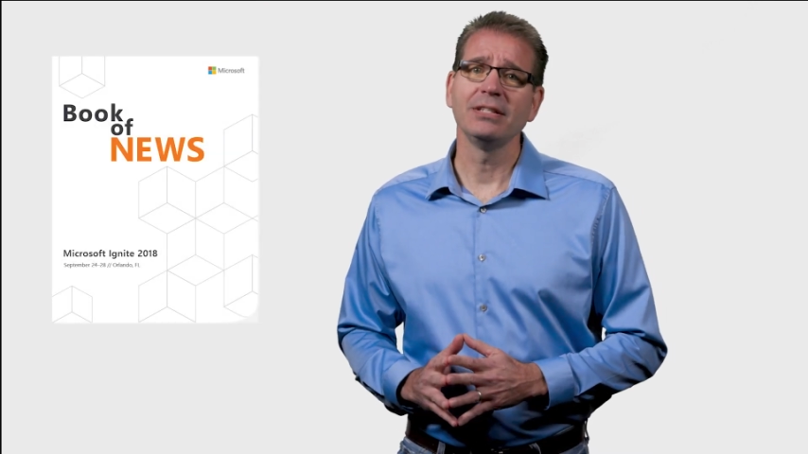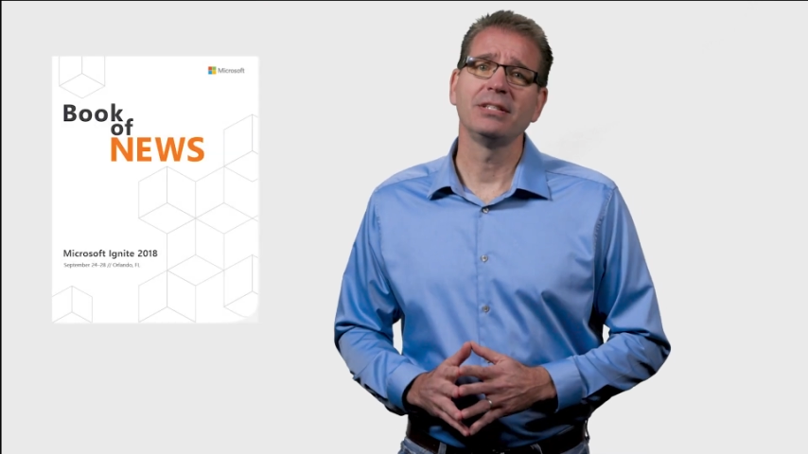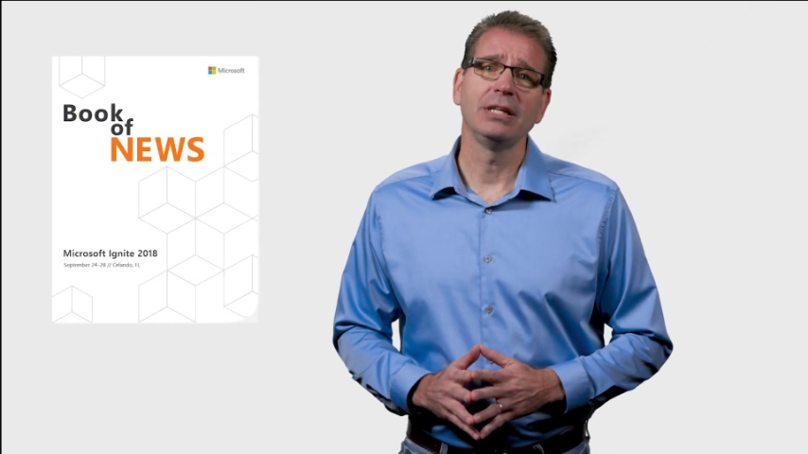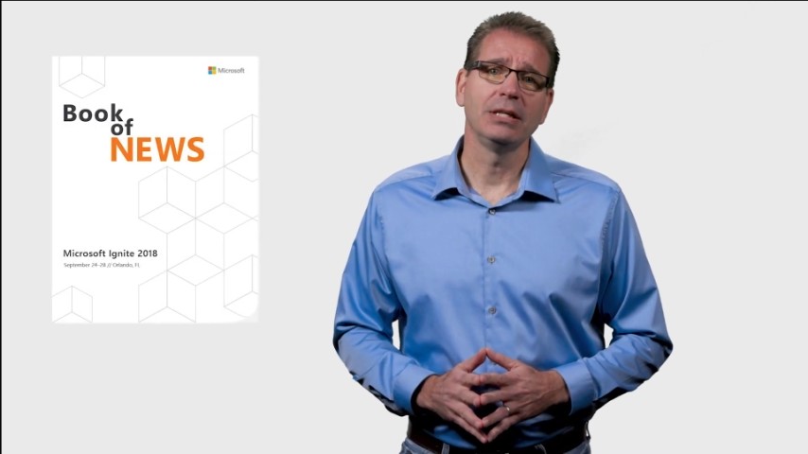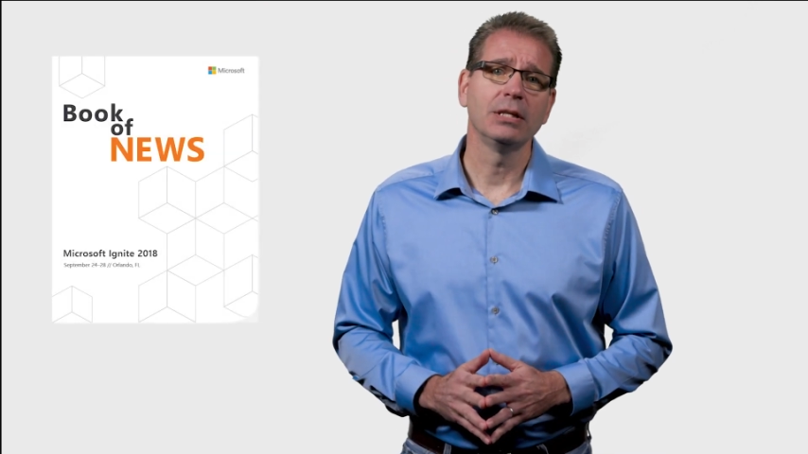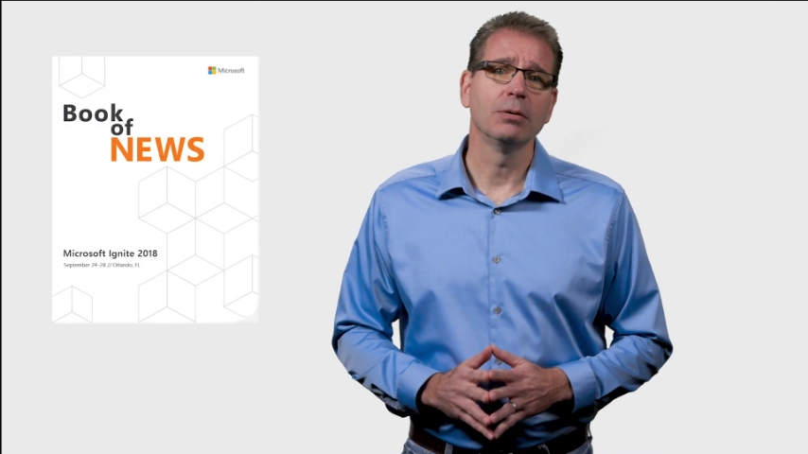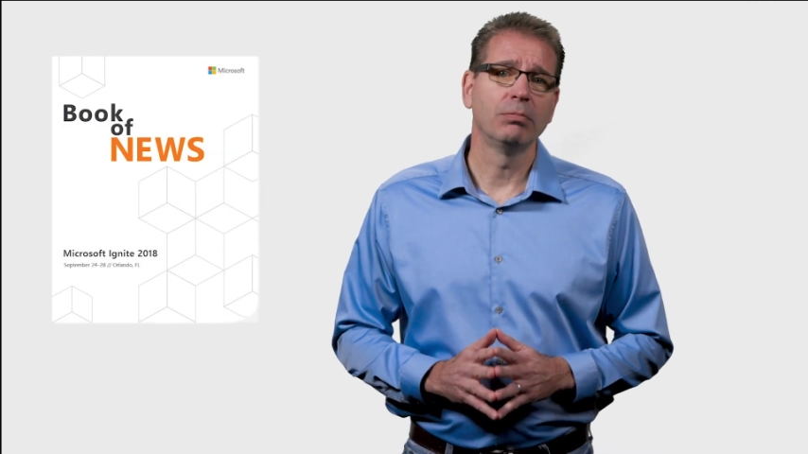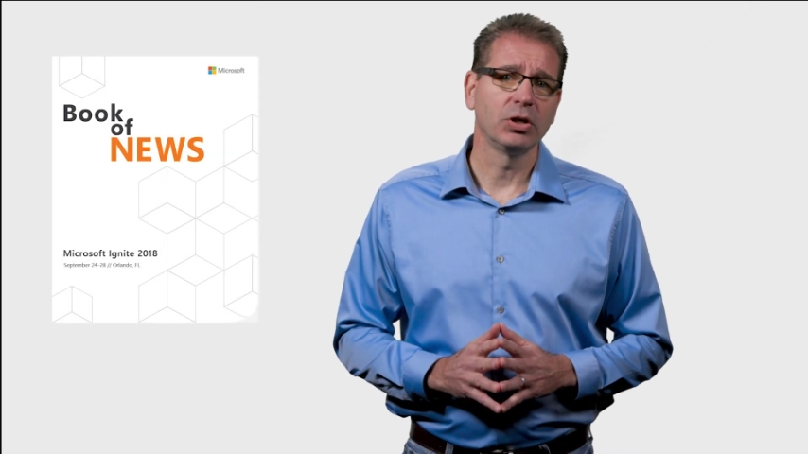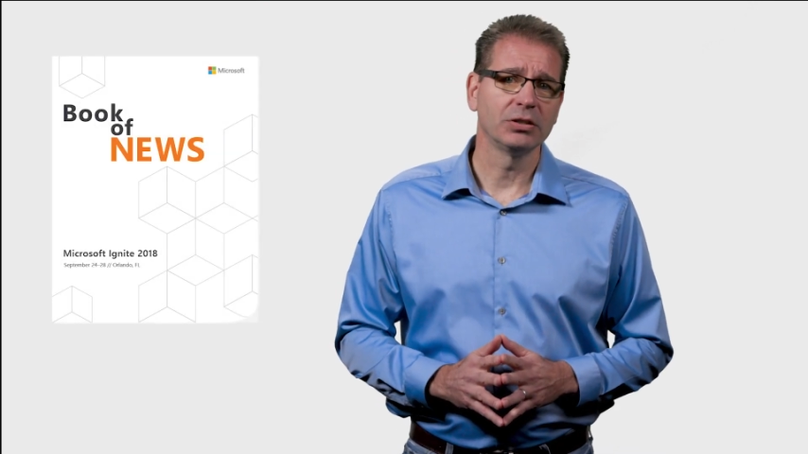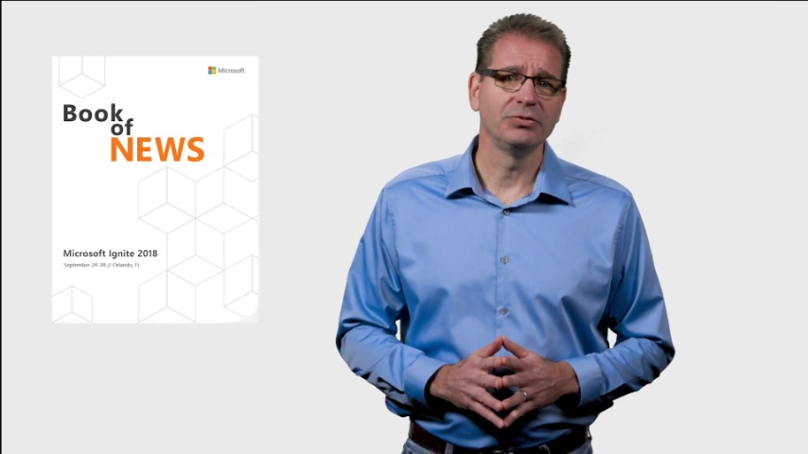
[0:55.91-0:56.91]
eighteen
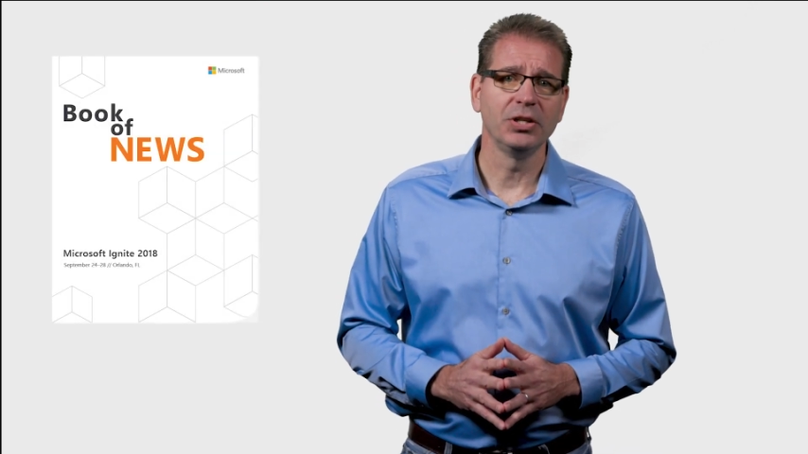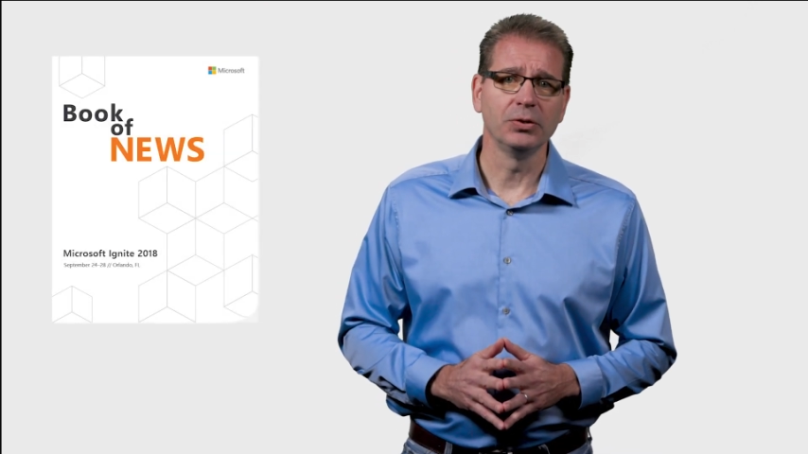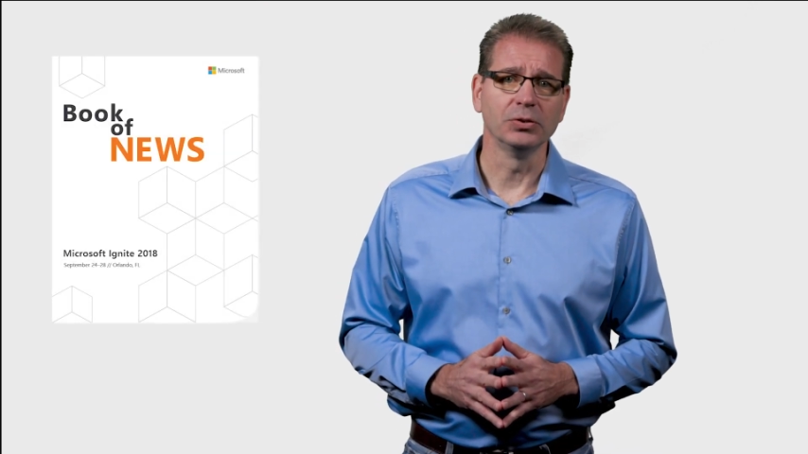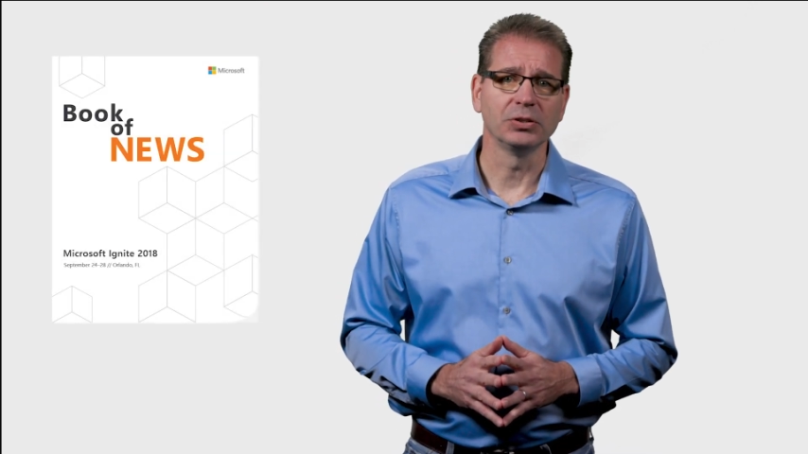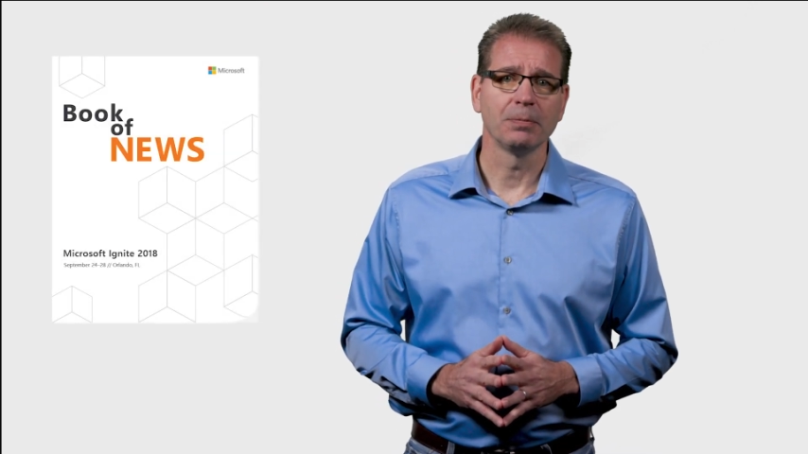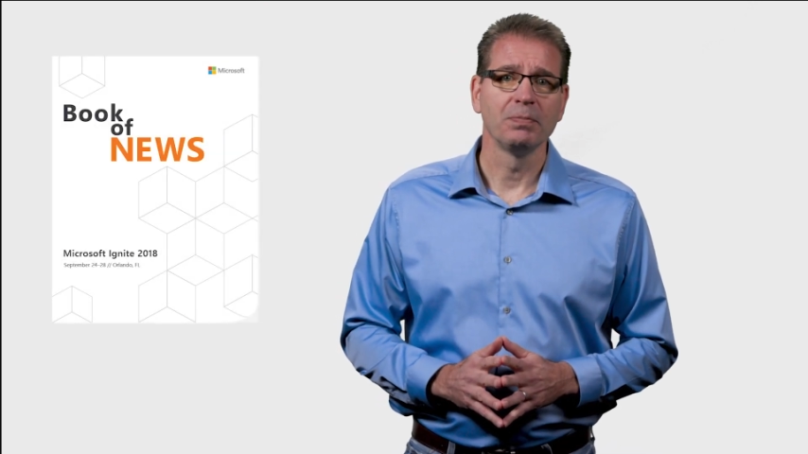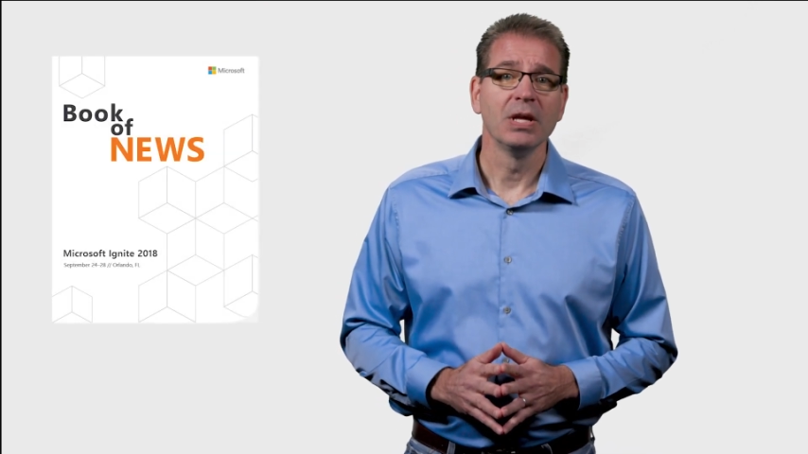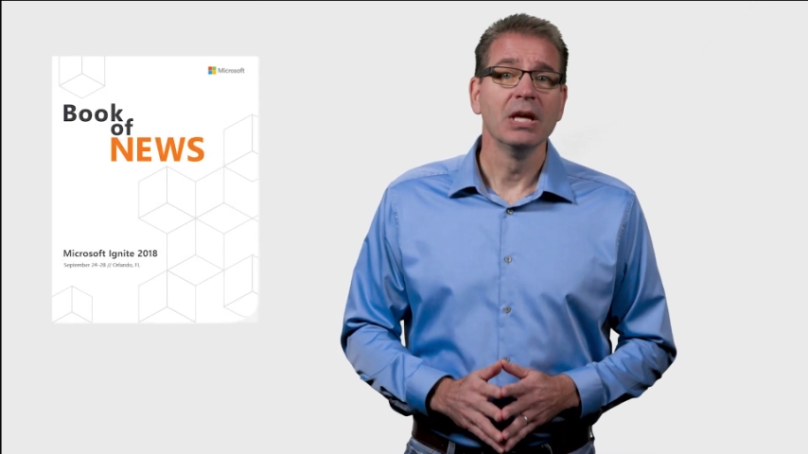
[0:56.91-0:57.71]
Book of News.